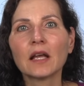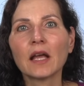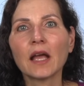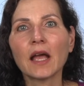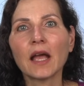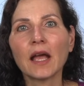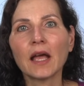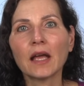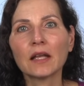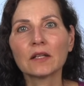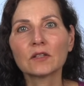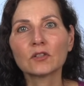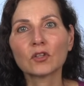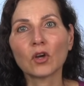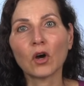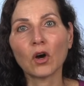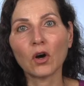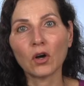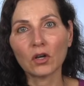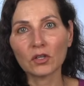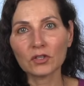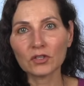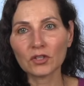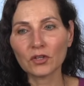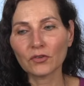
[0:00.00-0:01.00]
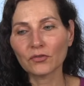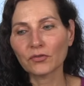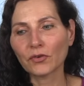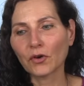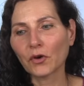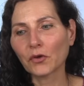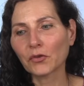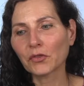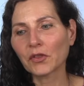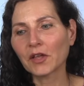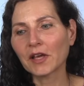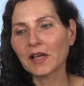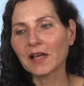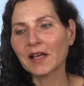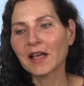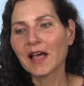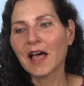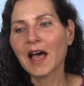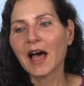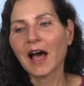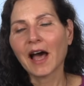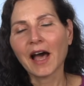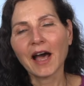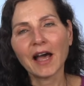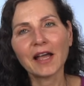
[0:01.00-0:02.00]
and also for the
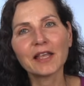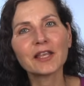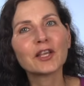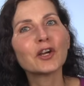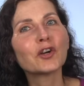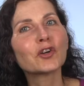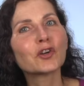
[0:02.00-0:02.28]
higher